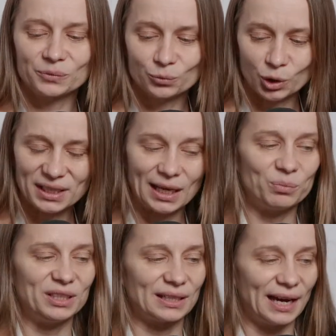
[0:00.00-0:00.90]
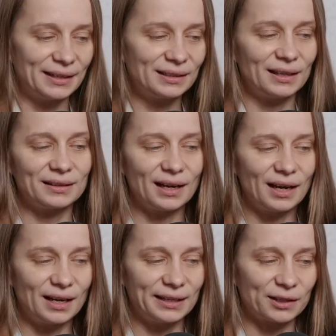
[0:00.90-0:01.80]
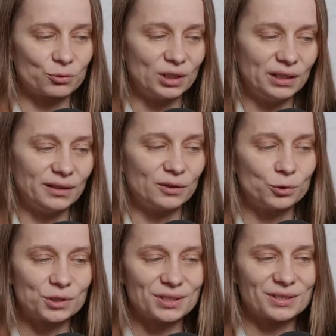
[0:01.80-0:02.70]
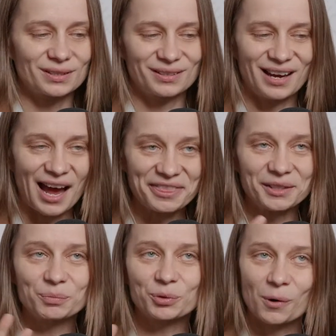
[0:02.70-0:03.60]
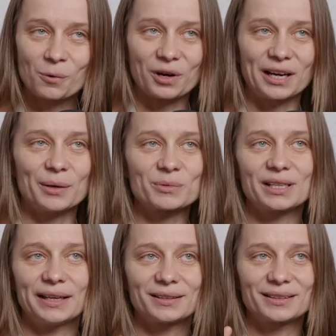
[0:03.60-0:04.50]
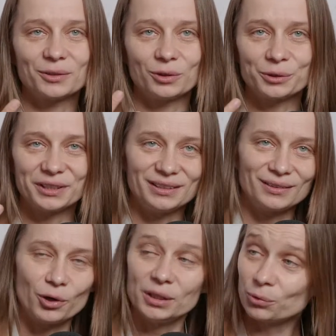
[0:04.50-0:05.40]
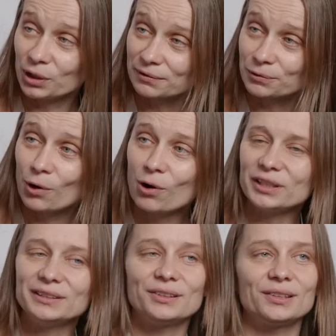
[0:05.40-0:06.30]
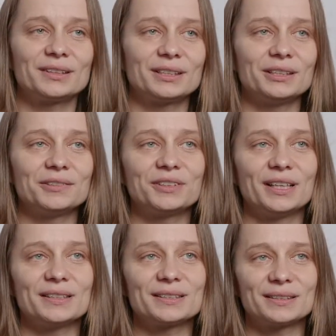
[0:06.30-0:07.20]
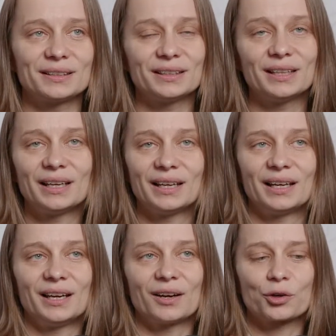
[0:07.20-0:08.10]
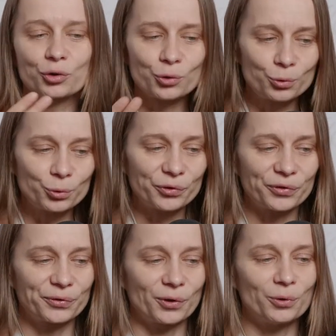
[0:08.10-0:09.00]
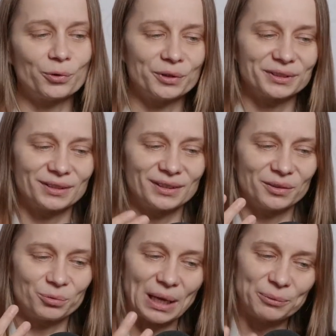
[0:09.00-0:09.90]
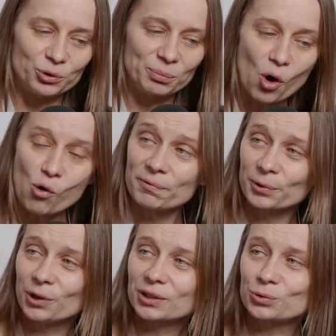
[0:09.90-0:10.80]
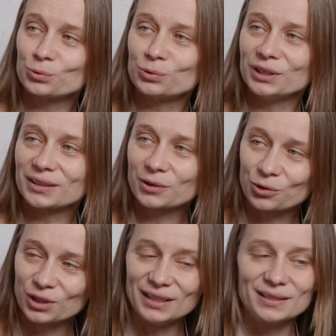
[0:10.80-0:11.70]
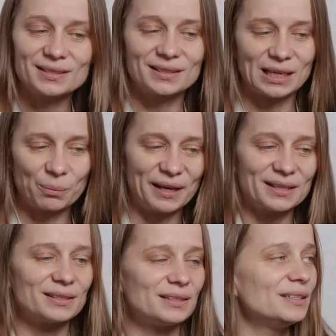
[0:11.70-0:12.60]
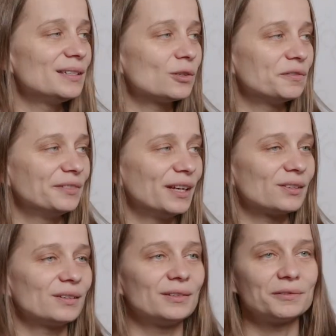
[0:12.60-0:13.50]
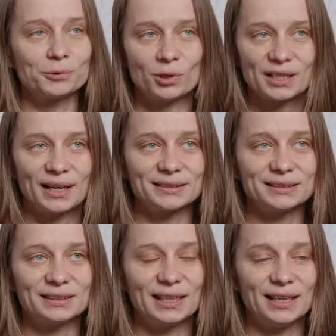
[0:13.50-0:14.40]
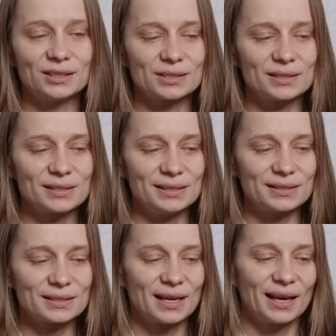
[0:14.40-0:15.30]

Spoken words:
what can be done, and there are like really good other programs like the Early Warning for All initiative. There is the cruise, so the WMO work to increase the capacities of national forecasting agencies.